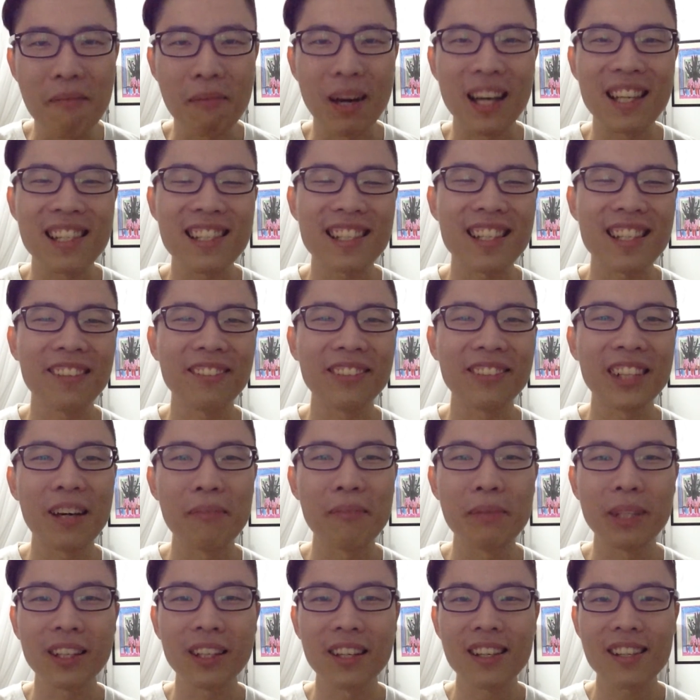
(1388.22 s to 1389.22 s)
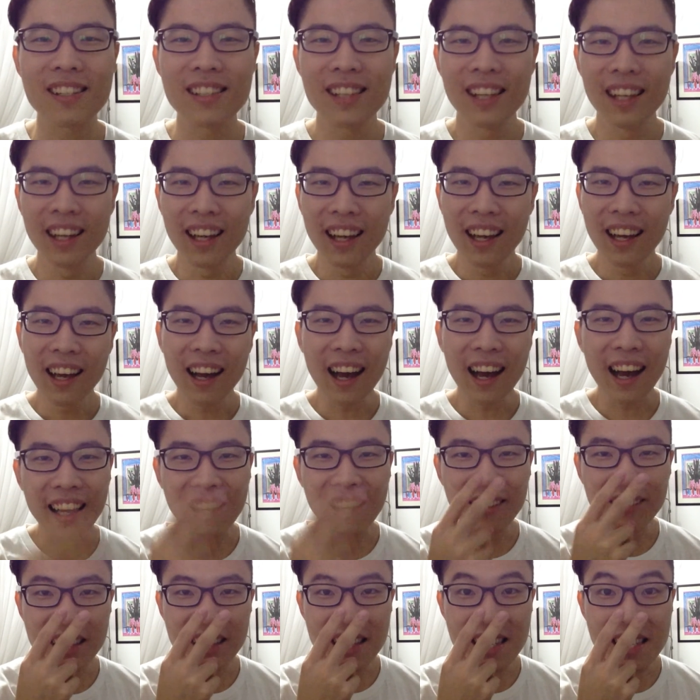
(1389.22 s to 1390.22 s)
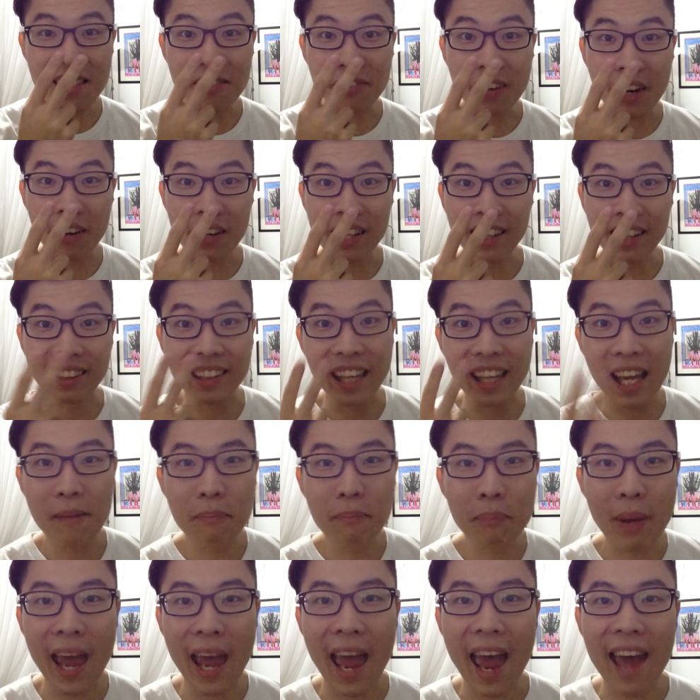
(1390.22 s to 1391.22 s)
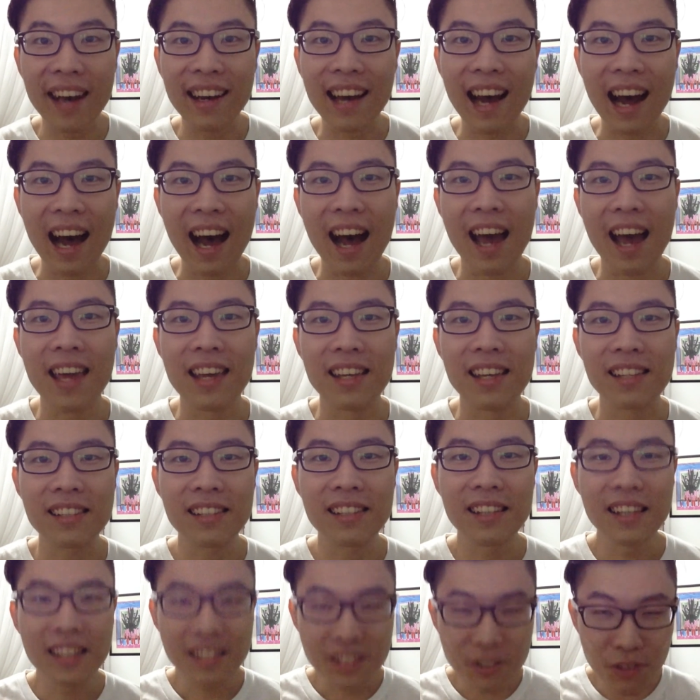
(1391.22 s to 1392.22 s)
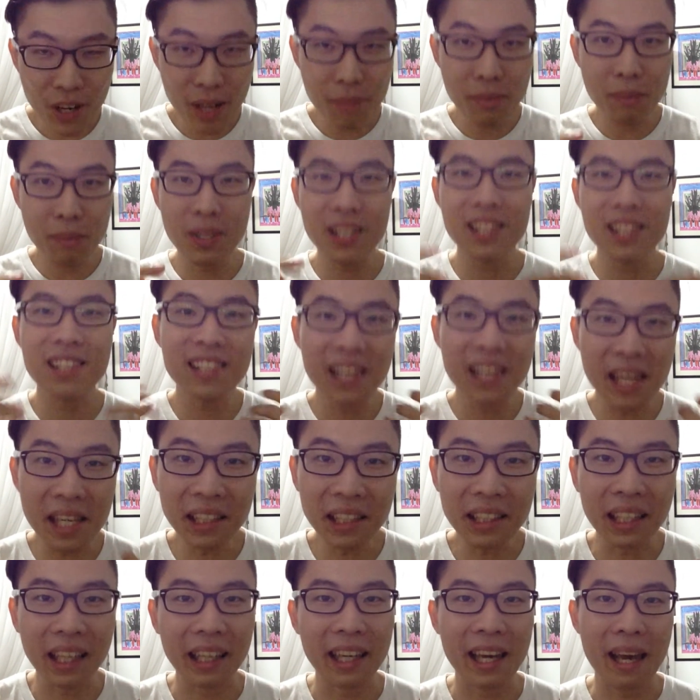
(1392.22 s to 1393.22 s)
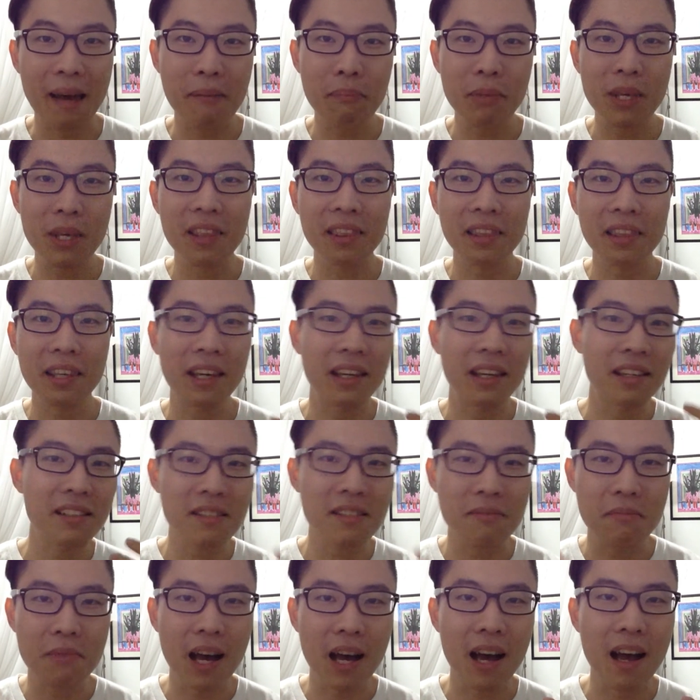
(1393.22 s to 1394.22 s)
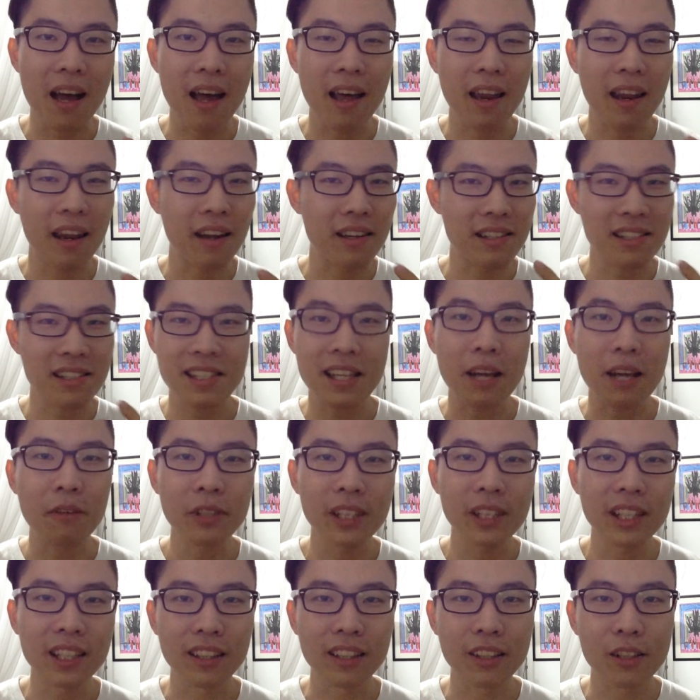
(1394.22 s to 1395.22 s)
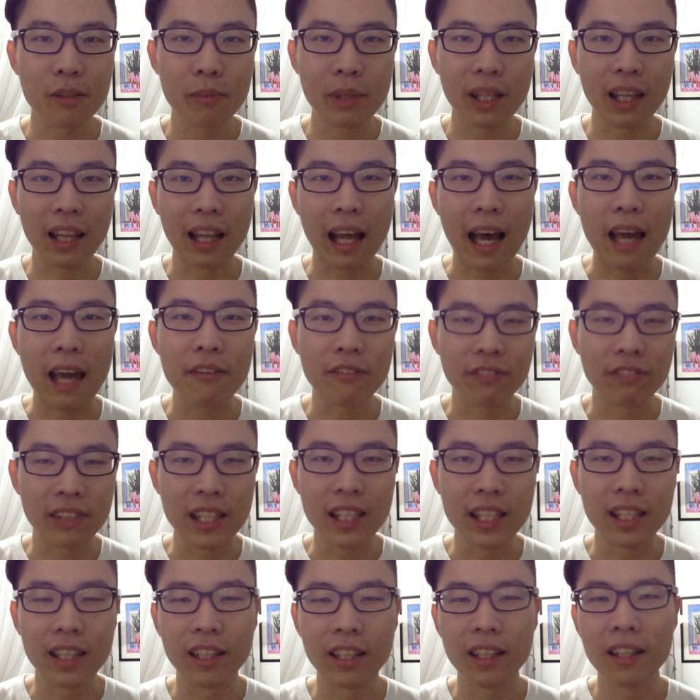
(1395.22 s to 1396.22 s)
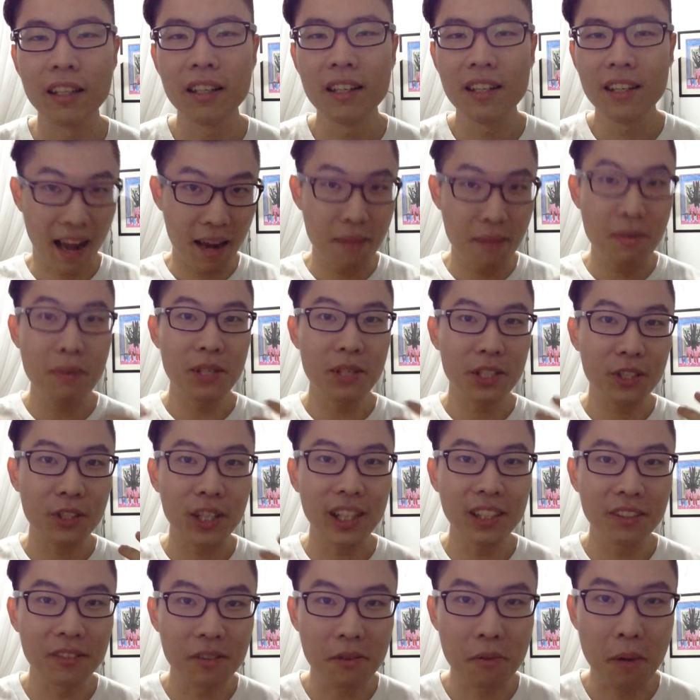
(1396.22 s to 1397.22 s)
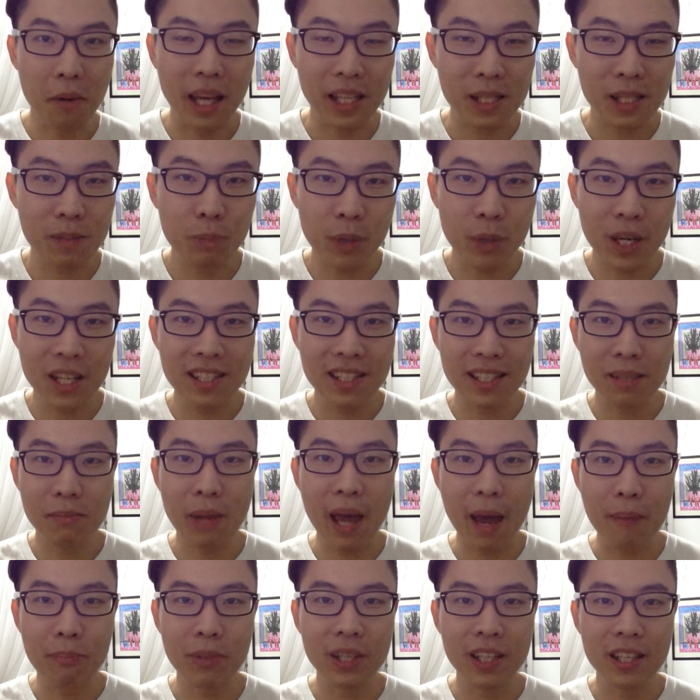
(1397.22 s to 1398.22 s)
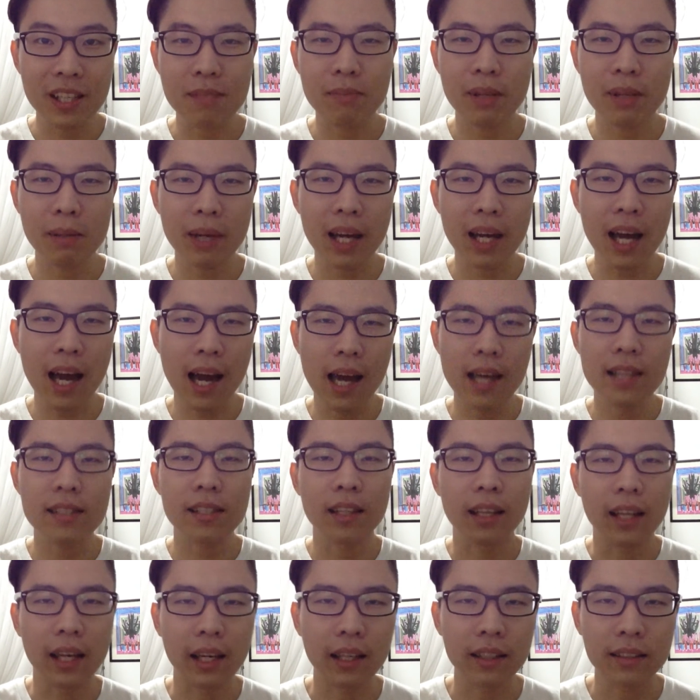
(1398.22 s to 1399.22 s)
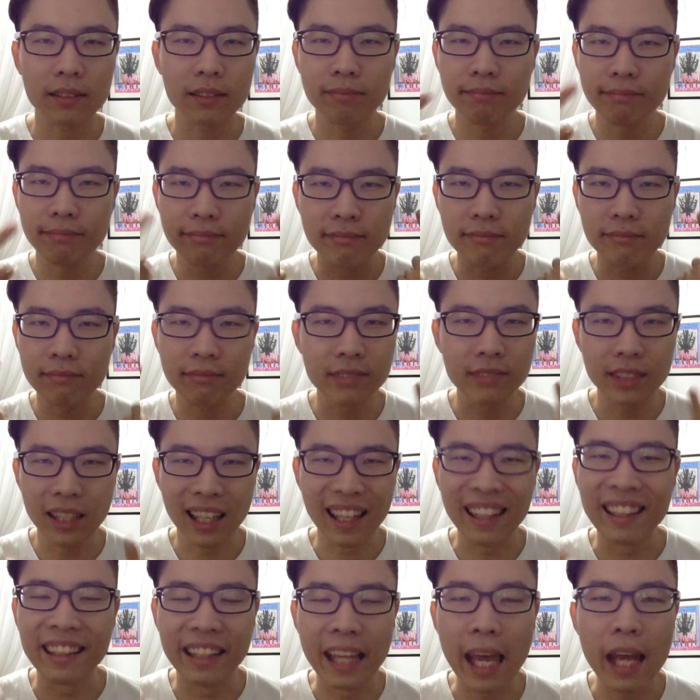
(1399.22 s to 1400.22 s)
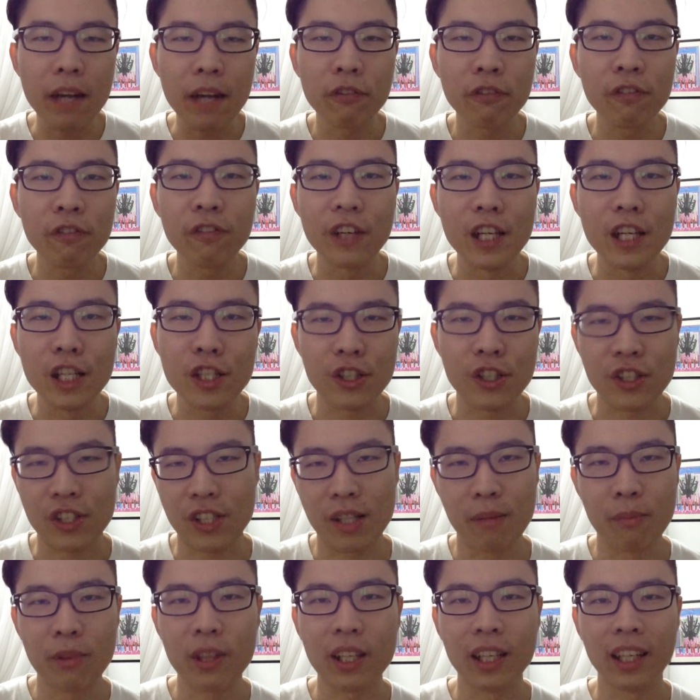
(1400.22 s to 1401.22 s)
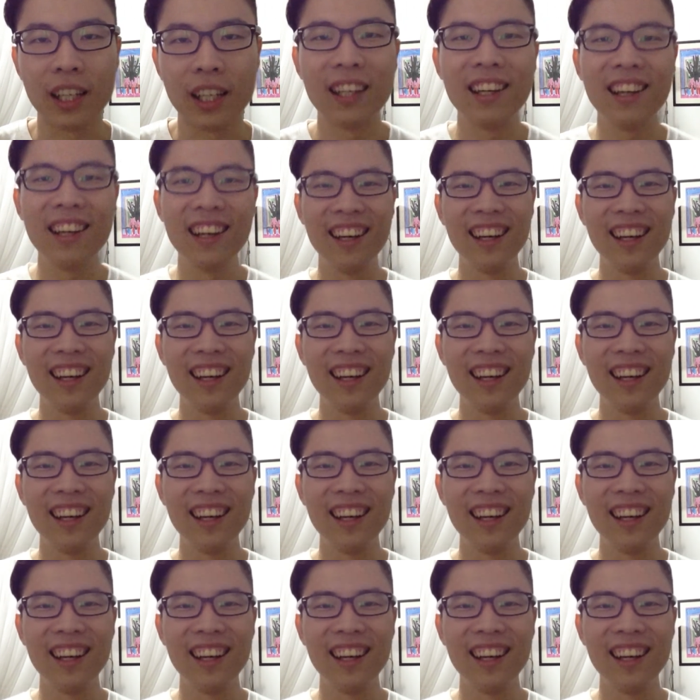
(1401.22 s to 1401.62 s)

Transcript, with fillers: at myself now because I have these very deadpan eyes. So I may be saying like happy things and sounding a little bit livelier. I may be trying to express some happiness, but my eyes are like a dead fish or something.